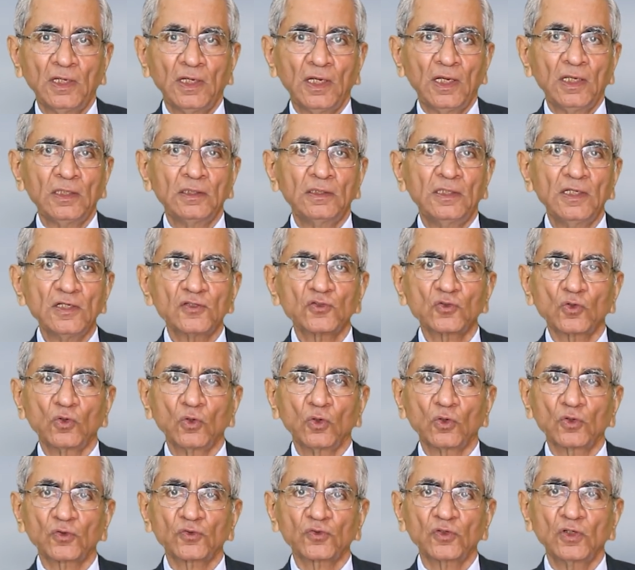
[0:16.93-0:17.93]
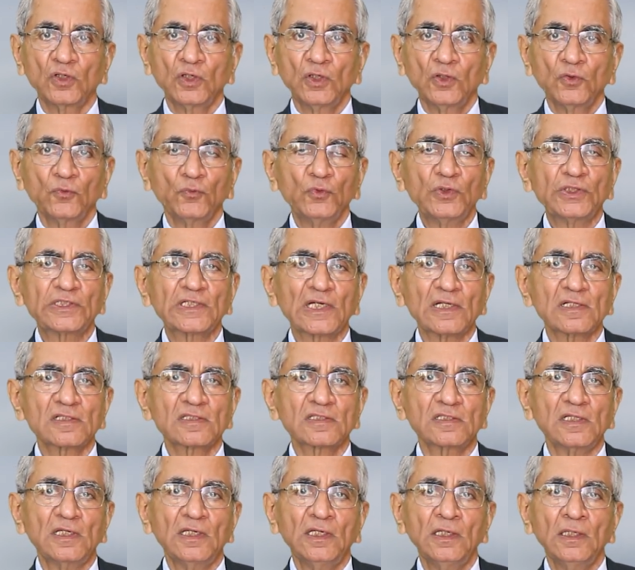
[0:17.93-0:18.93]
In this course, we shall
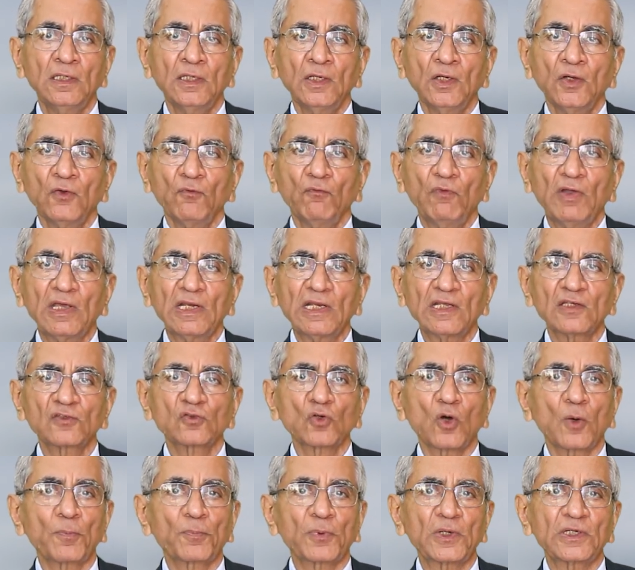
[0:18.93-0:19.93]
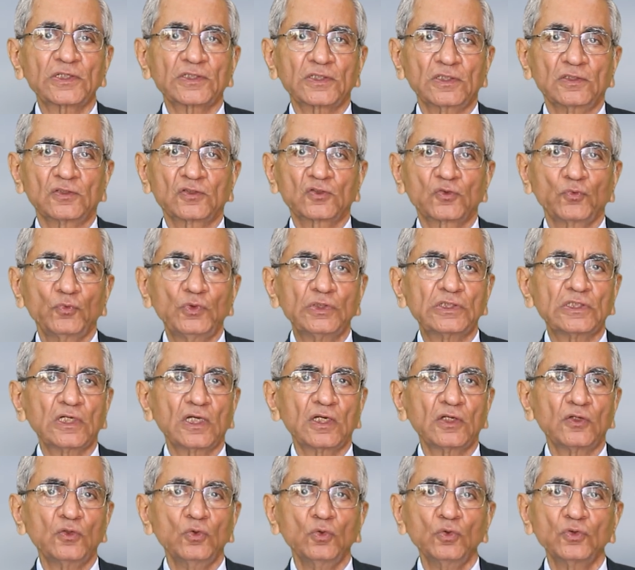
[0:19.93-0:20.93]
see various operations which
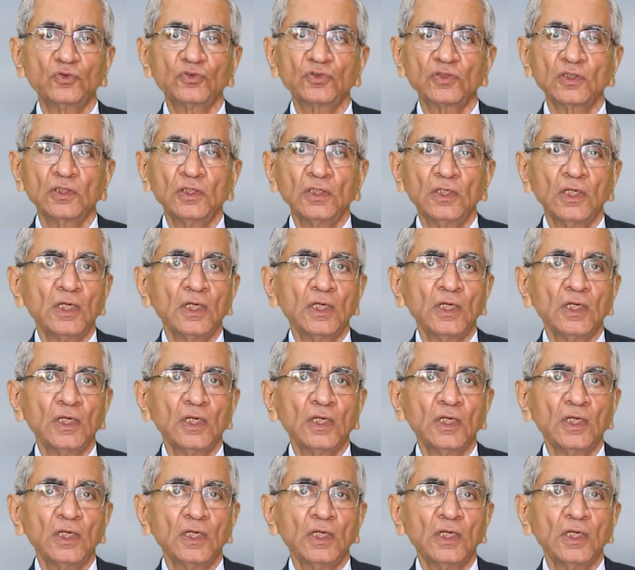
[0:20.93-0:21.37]
are used